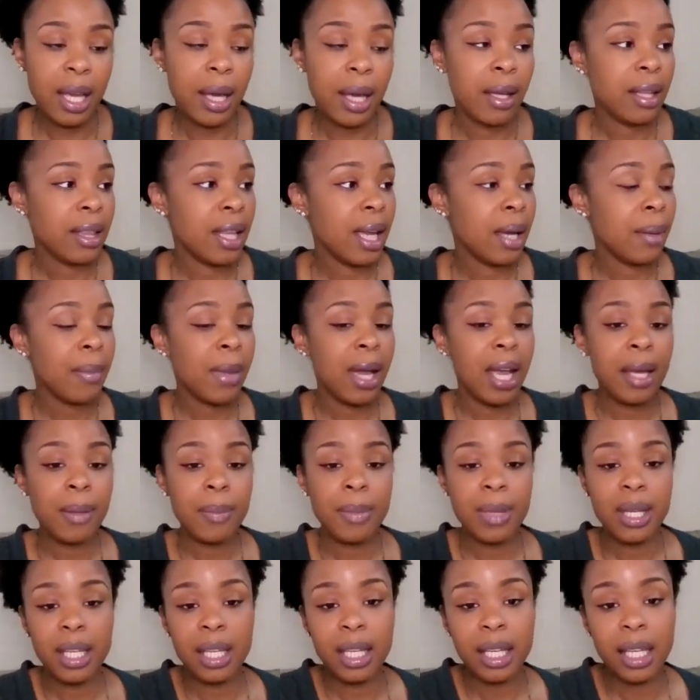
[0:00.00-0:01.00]
They
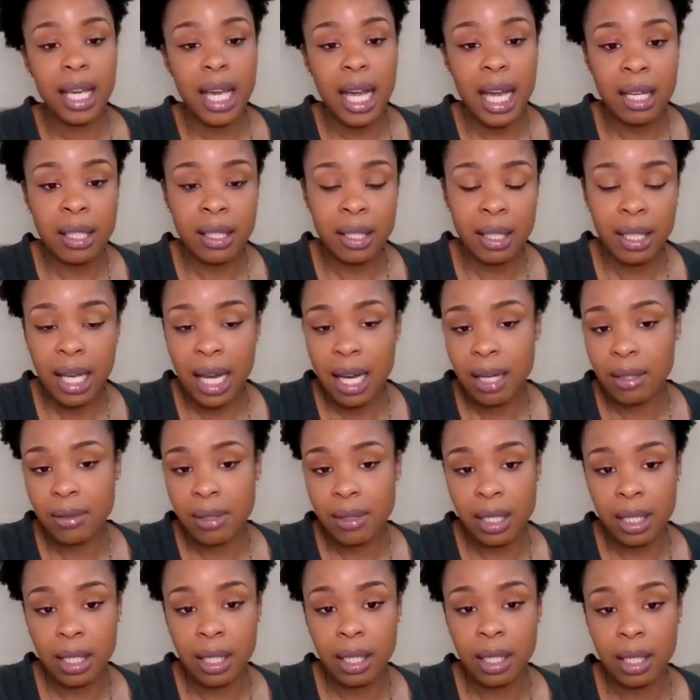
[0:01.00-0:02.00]
might be in
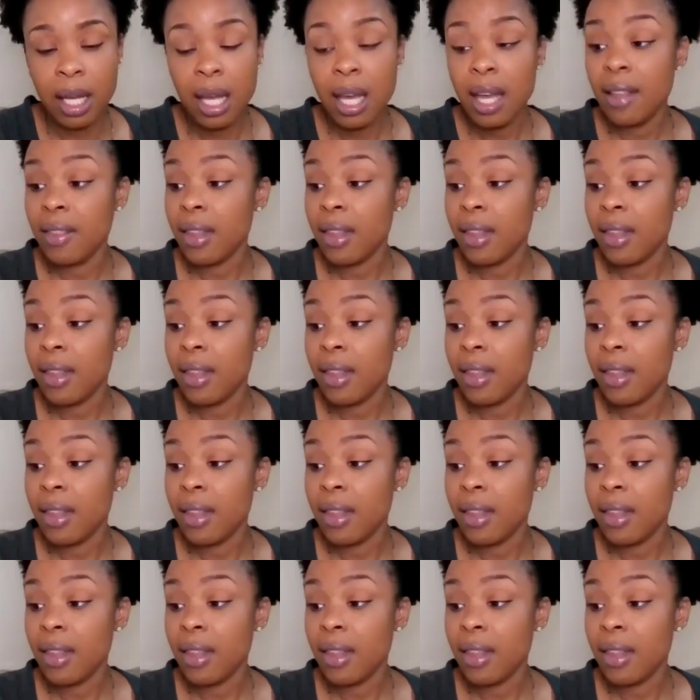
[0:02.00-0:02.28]
counseling.